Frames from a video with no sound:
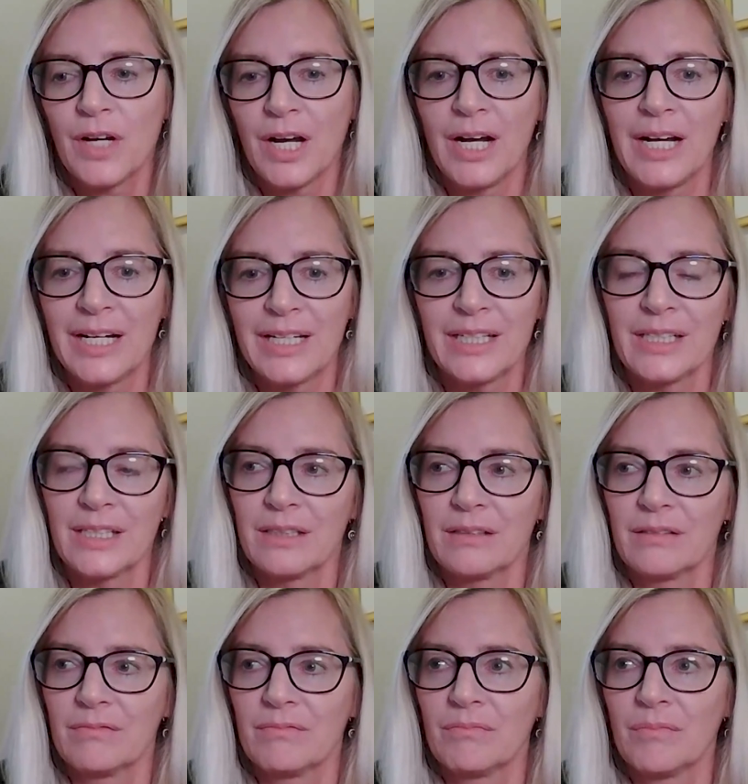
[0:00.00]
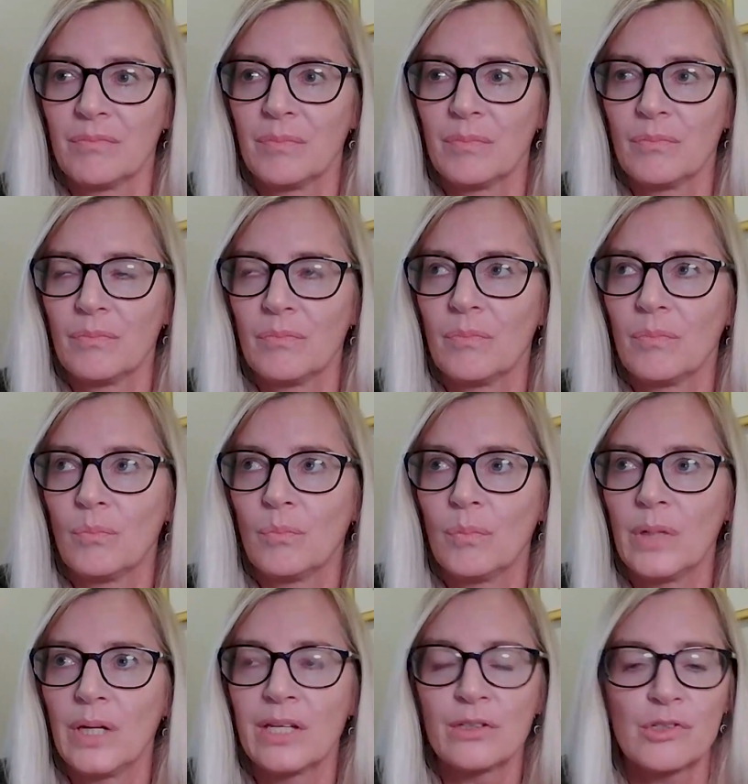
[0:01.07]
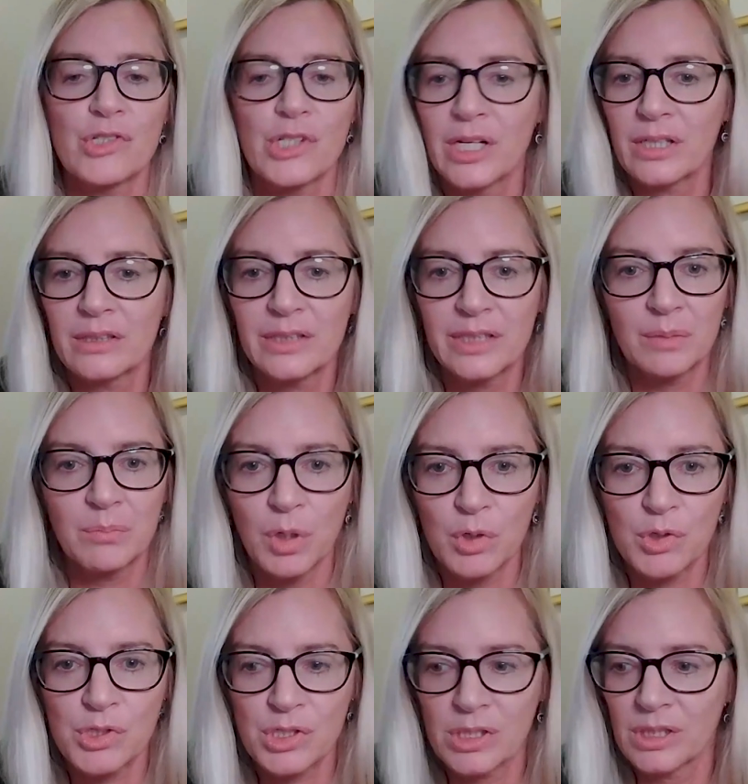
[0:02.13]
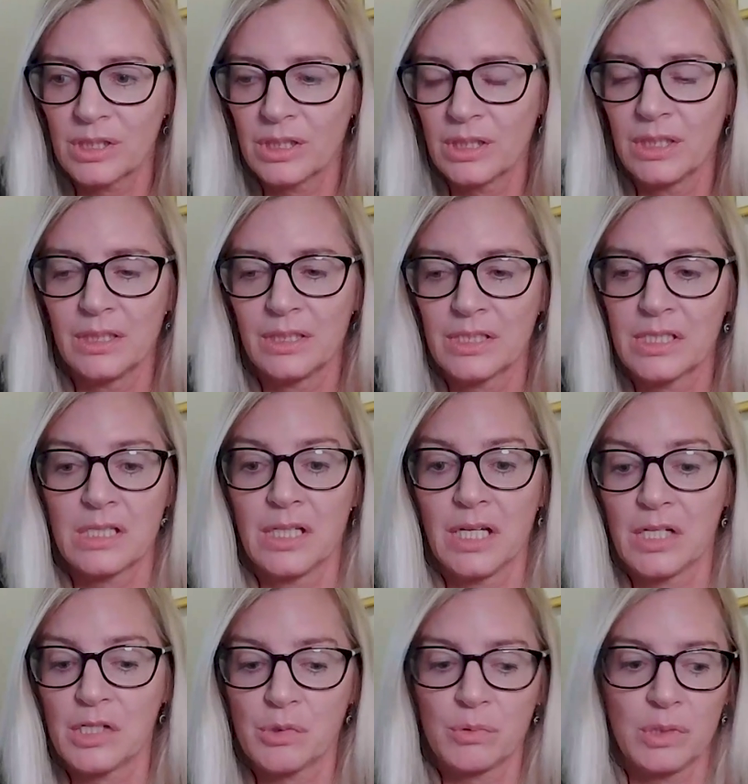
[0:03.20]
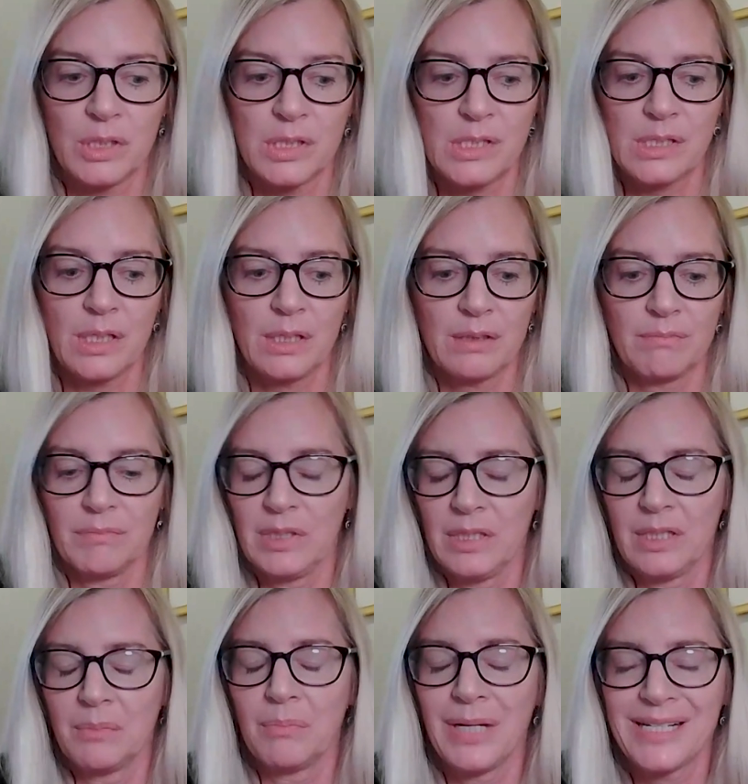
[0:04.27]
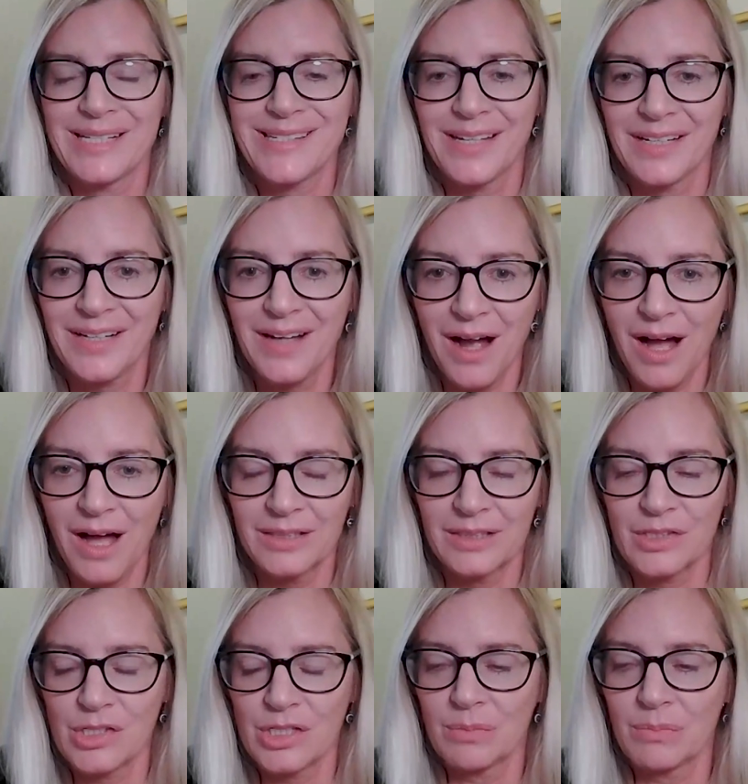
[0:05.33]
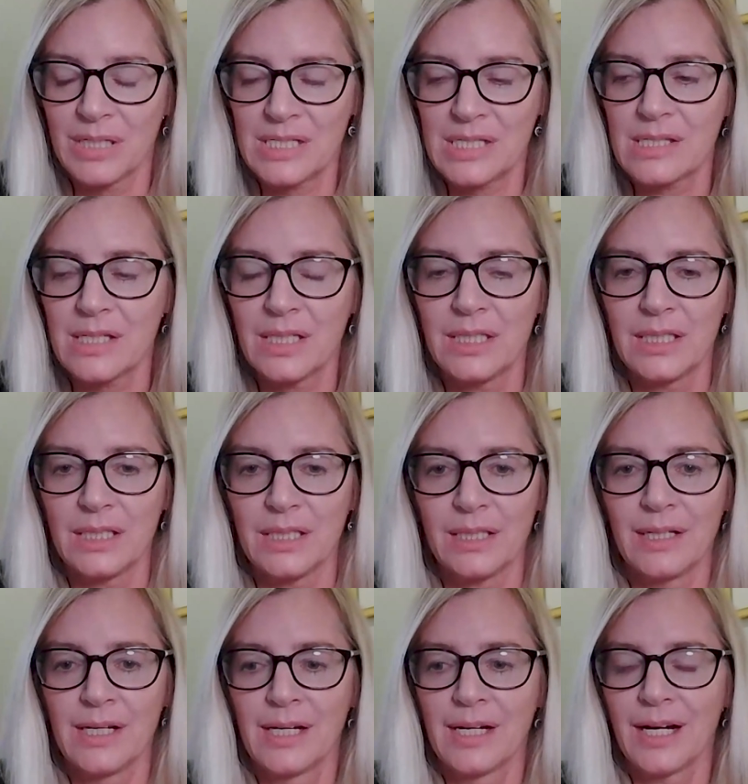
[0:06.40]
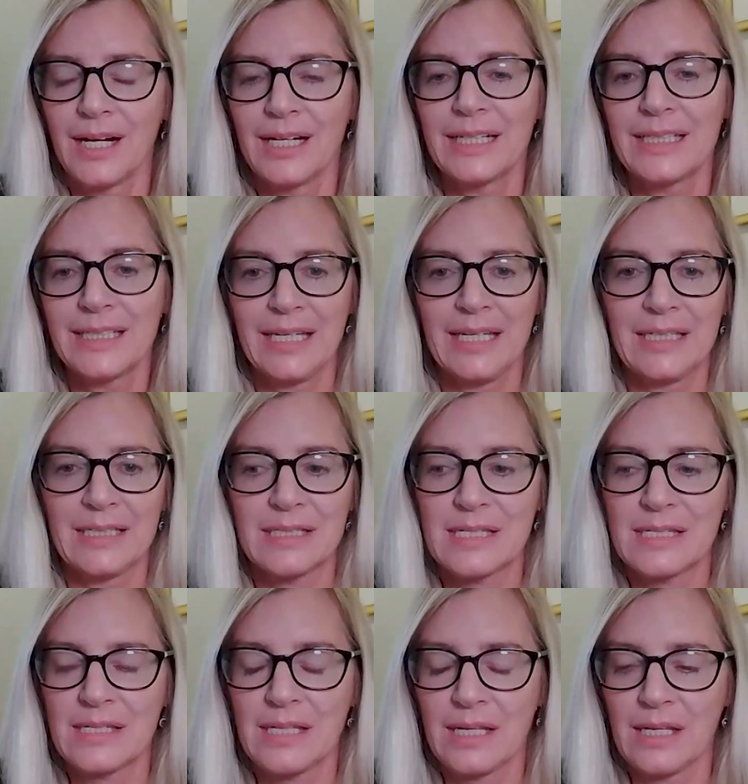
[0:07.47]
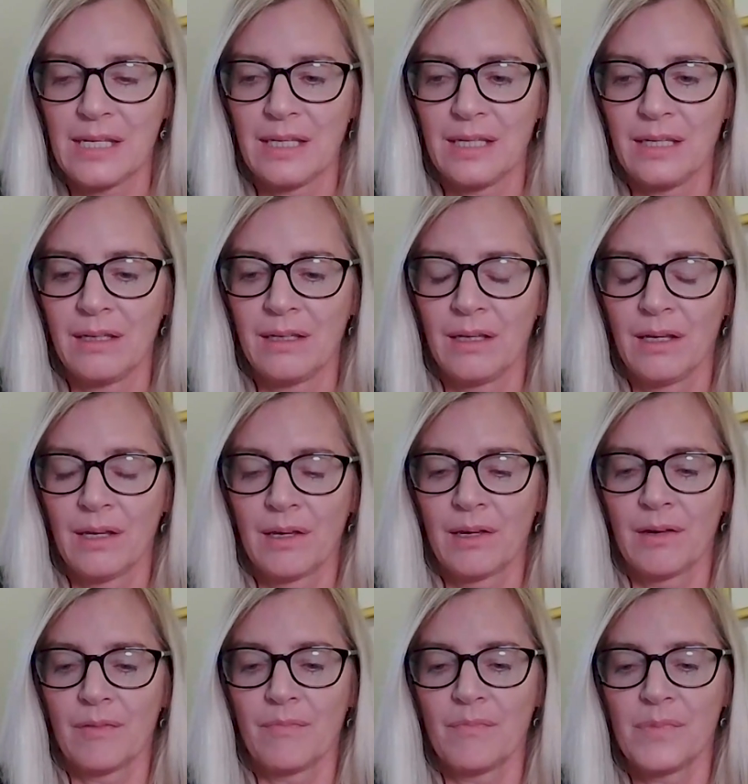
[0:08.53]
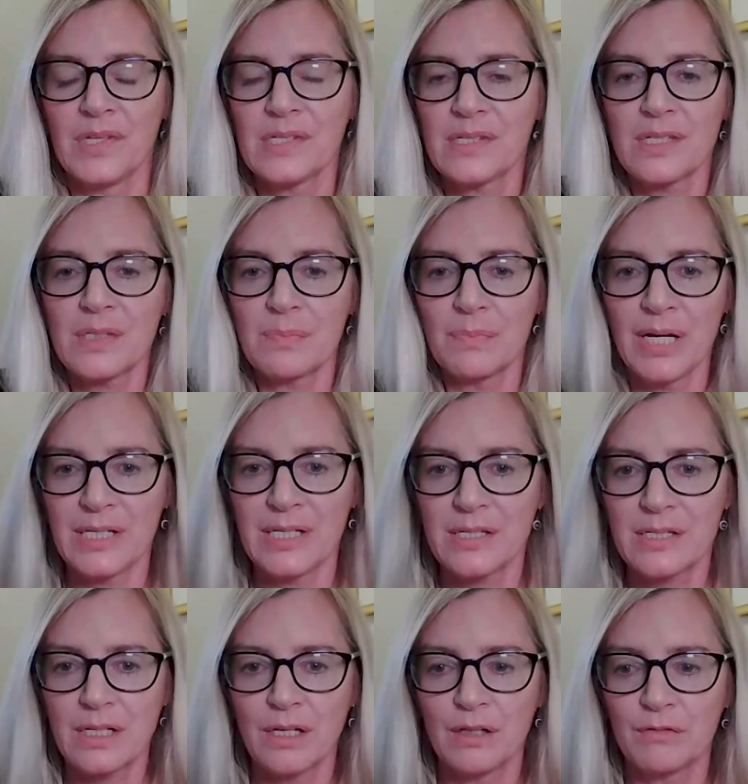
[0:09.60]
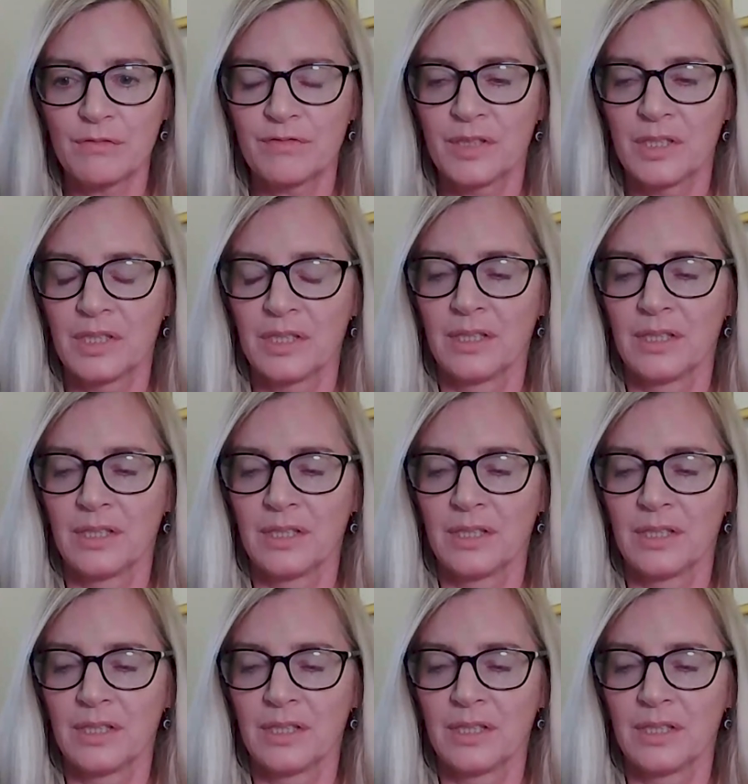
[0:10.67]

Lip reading: I energetically, emotionally, intellectually, in my psychology, in my psyche, I can't say, this is my stuff